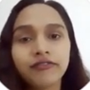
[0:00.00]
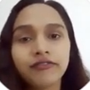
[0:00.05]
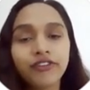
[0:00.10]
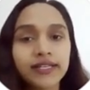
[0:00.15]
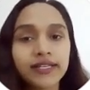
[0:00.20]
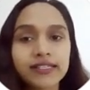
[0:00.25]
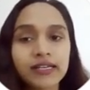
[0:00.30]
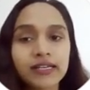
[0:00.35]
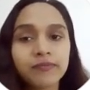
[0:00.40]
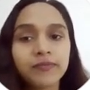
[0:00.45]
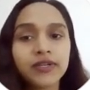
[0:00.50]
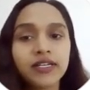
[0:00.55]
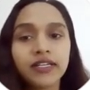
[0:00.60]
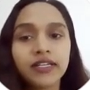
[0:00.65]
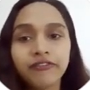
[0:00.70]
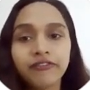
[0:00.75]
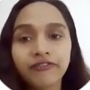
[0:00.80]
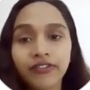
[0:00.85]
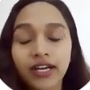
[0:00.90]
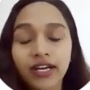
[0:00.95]
For
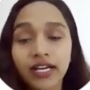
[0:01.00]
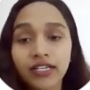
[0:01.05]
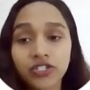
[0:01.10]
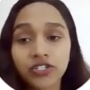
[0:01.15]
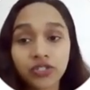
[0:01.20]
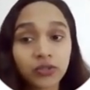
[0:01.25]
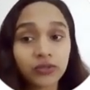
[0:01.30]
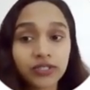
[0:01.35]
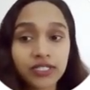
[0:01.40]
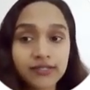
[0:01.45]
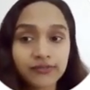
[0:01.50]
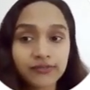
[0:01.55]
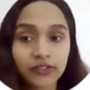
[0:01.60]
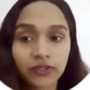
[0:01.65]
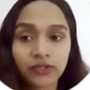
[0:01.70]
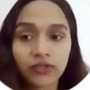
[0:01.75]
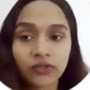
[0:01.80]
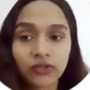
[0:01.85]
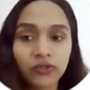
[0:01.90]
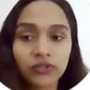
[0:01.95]
example, if I show this
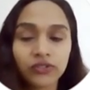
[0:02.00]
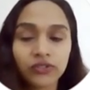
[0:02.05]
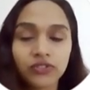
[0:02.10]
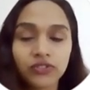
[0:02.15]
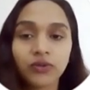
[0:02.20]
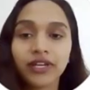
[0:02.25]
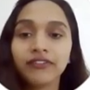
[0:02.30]
photo